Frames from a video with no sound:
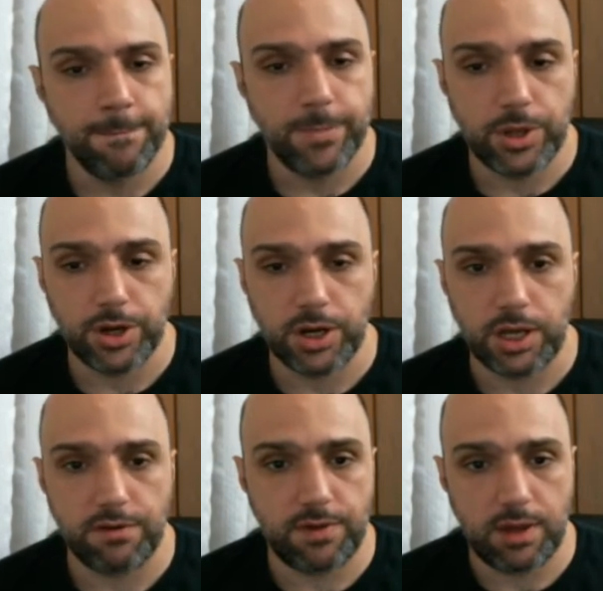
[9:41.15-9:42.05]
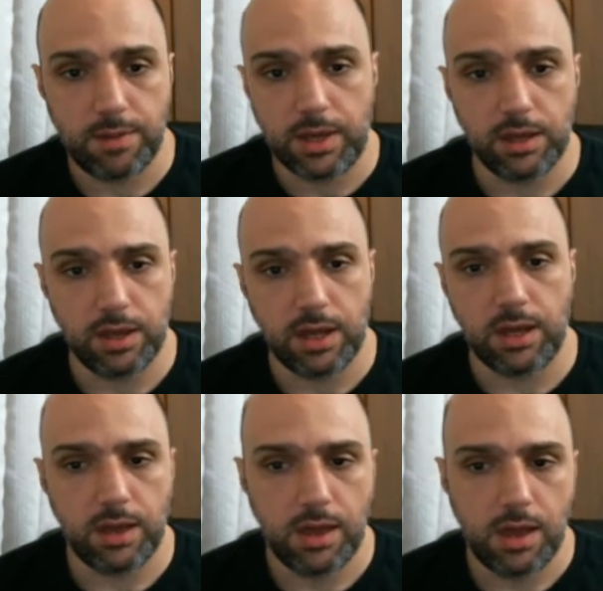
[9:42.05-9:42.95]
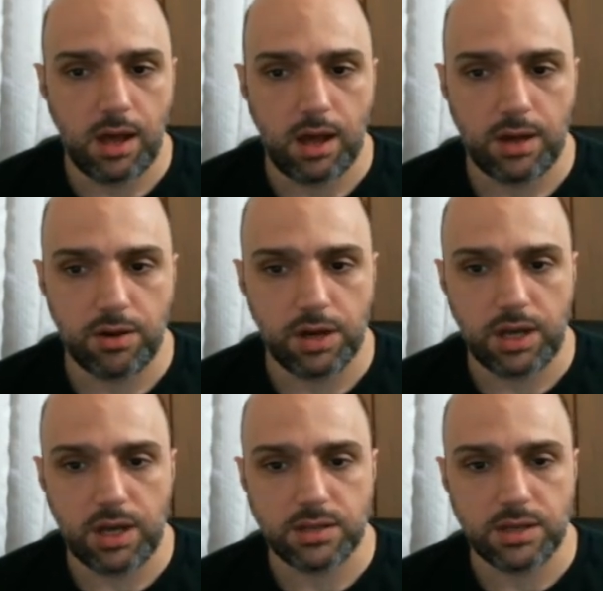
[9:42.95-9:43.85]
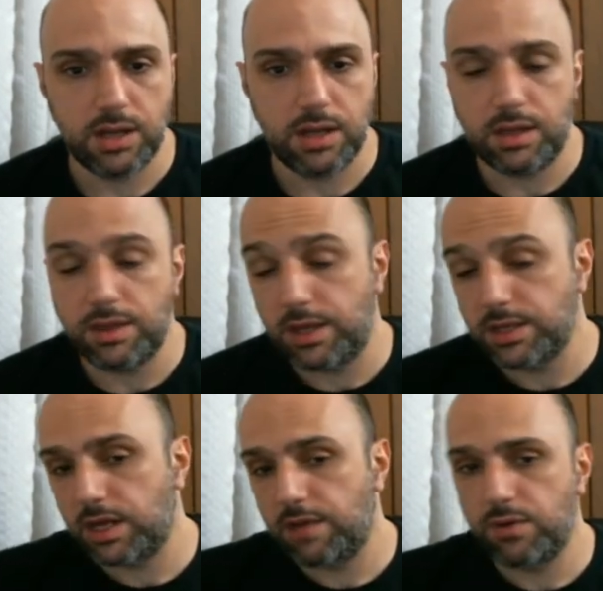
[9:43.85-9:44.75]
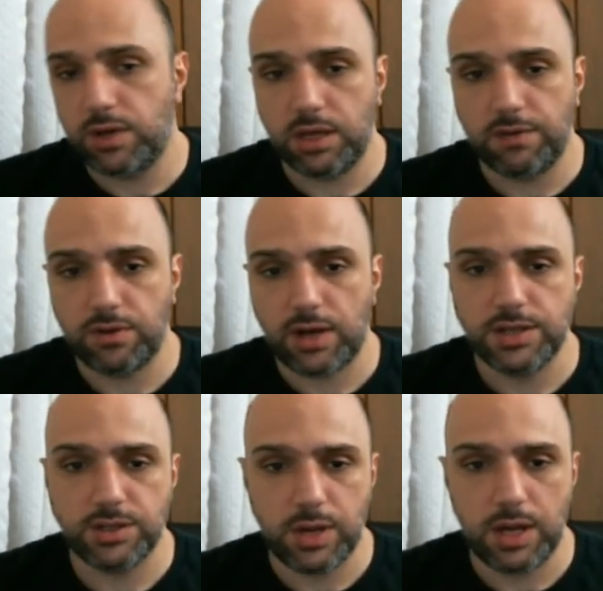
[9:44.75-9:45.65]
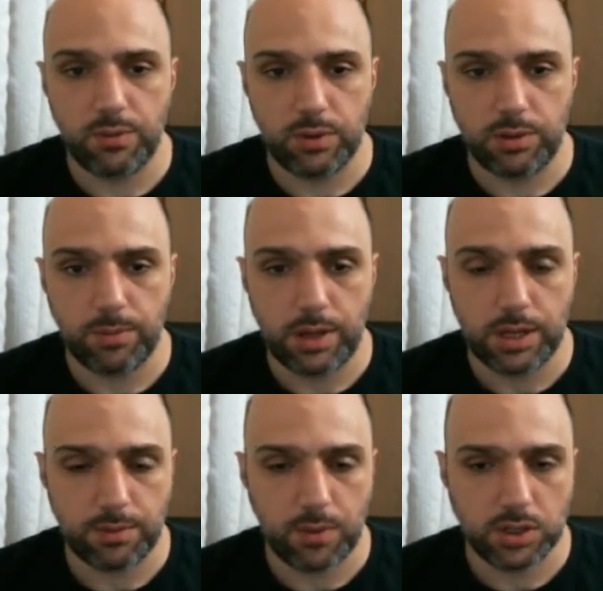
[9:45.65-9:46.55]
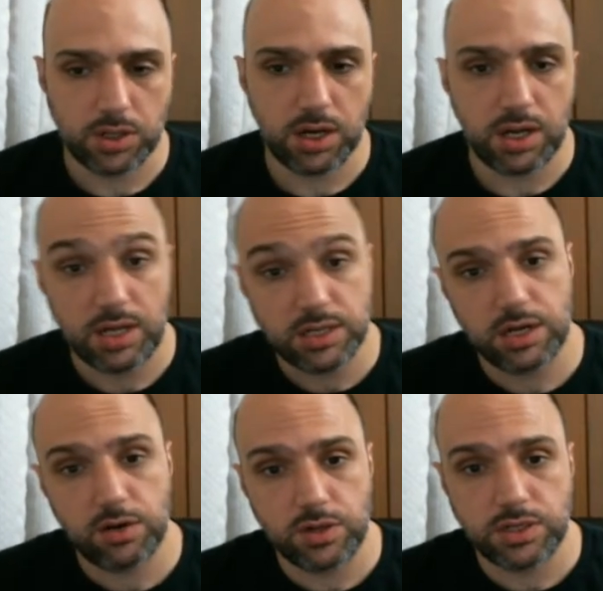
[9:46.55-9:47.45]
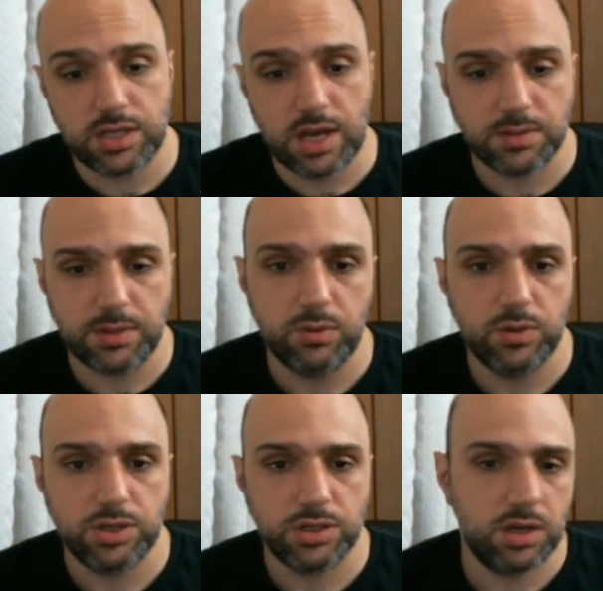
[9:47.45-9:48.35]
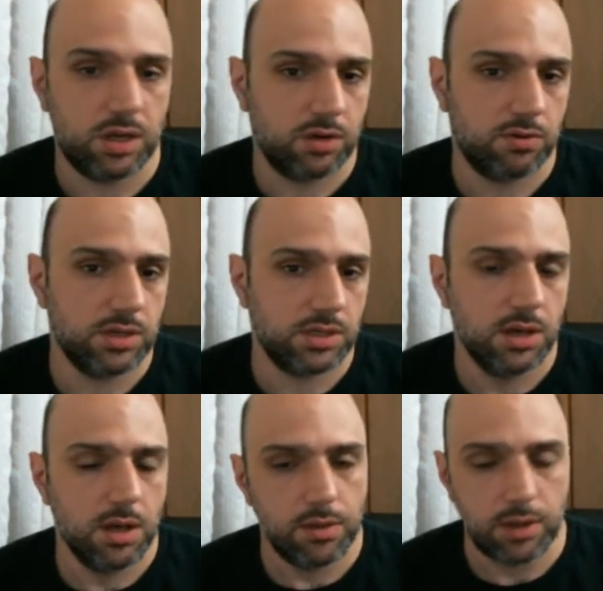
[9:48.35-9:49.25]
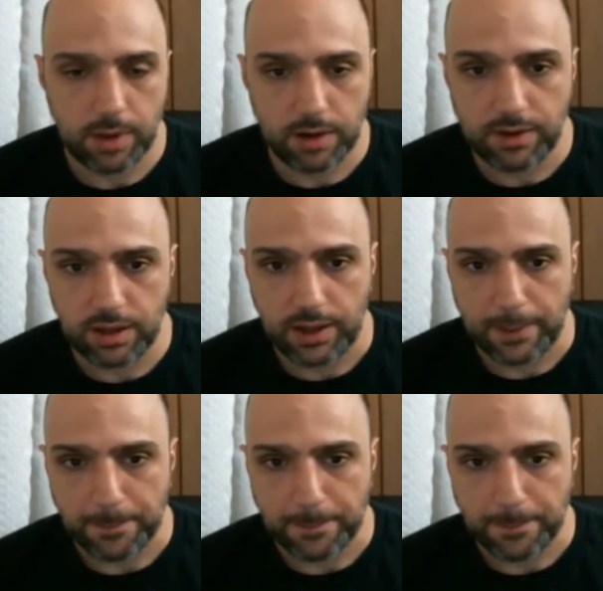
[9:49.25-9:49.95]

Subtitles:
You're gonna give him healing. You're gonna give you a healing for guys you hit when you hit the marked target, and he's gonna increase the attack speed, which is gonna increase the amount of healing.